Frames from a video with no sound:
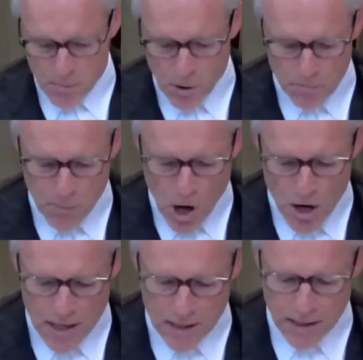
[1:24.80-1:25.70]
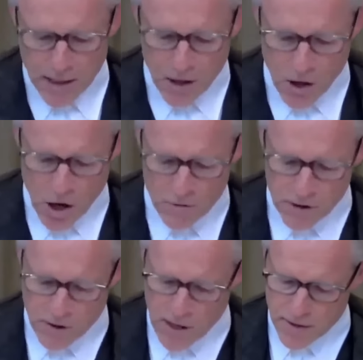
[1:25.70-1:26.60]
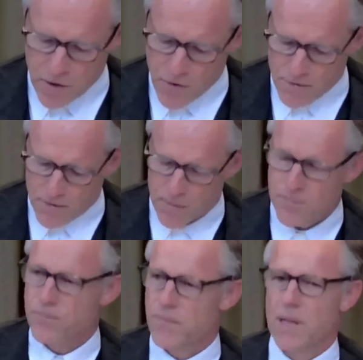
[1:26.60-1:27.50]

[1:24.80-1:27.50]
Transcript: and bombarding an overcrowded Rafah,